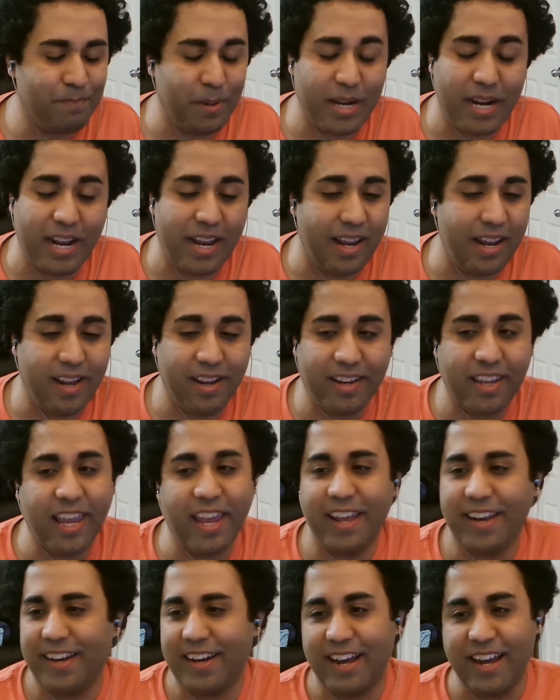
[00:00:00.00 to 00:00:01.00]
I
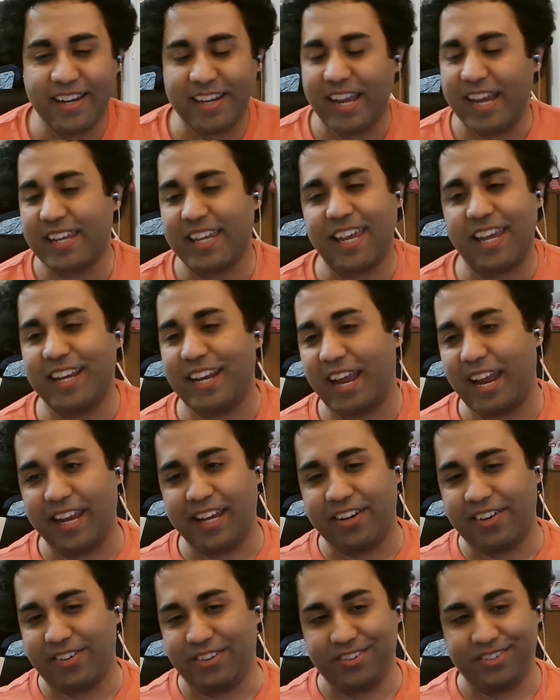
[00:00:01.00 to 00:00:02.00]
can't
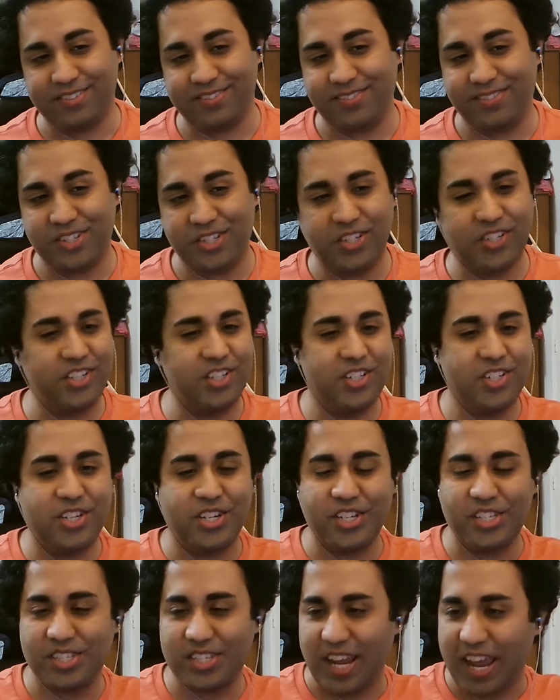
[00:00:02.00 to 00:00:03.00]
hate on her. She's